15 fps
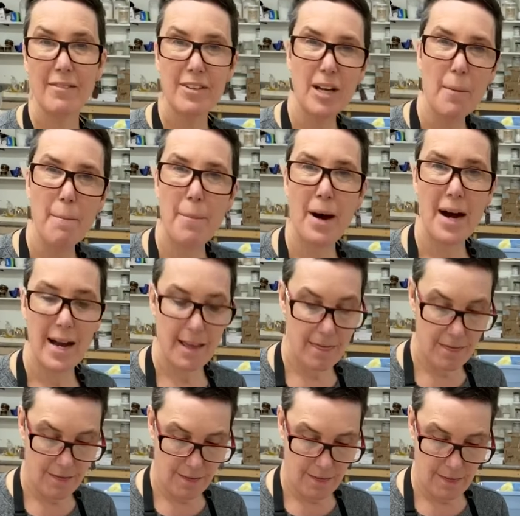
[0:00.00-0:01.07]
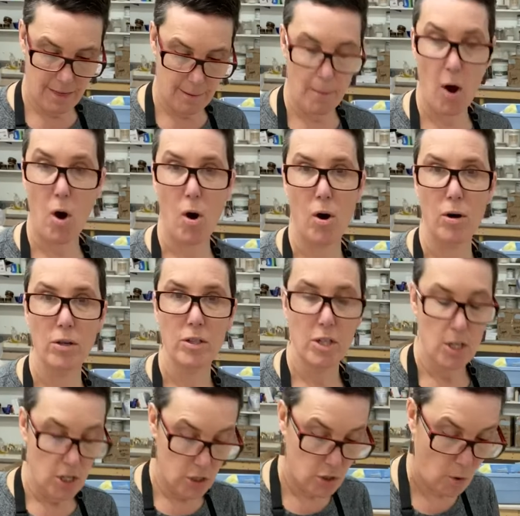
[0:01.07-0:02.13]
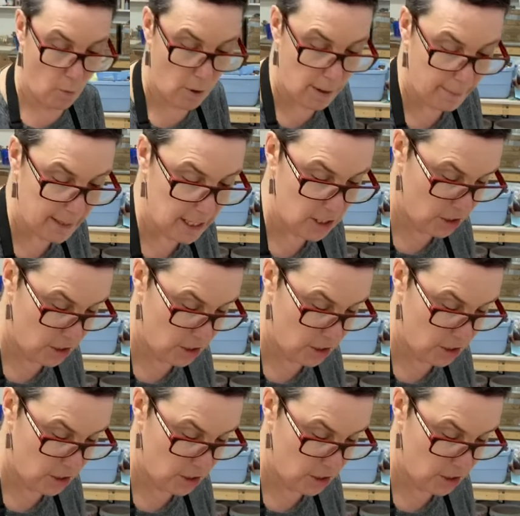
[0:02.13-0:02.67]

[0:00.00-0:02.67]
of combine them all. So what I'm going to